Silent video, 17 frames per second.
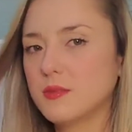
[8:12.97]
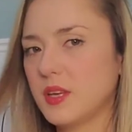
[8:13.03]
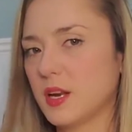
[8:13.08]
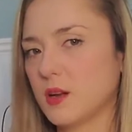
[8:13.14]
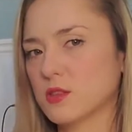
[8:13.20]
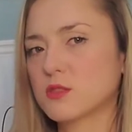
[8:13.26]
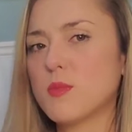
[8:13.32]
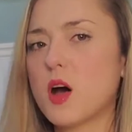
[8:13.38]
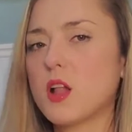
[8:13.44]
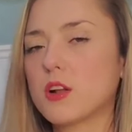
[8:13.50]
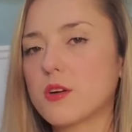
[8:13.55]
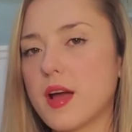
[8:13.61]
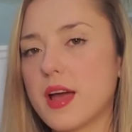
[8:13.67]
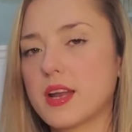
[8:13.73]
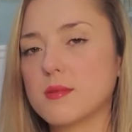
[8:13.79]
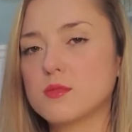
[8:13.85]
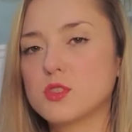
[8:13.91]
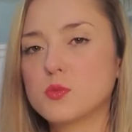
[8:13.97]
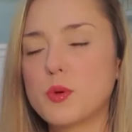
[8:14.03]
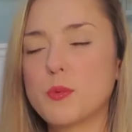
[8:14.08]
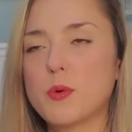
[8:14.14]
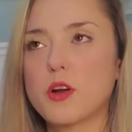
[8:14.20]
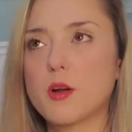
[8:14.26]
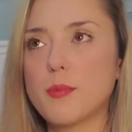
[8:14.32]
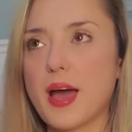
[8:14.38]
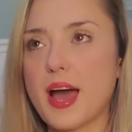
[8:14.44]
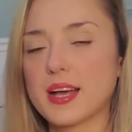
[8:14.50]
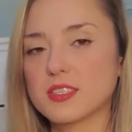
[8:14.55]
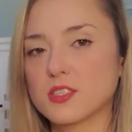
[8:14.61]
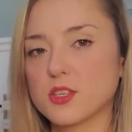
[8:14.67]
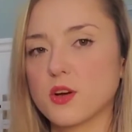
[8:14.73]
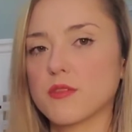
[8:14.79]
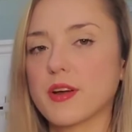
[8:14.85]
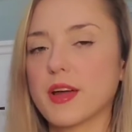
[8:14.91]
Smaller items, we put our bags
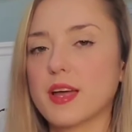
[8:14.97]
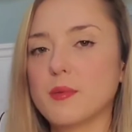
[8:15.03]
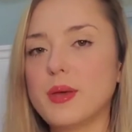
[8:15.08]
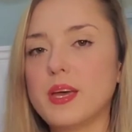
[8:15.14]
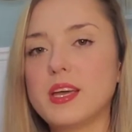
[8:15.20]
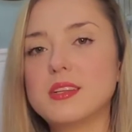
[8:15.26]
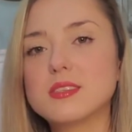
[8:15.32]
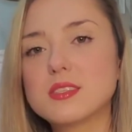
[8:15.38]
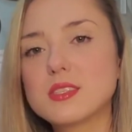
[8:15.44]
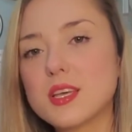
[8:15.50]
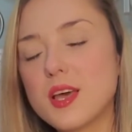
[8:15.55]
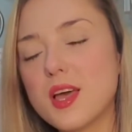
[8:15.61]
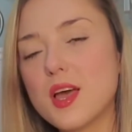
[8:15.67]
in the overhead bins.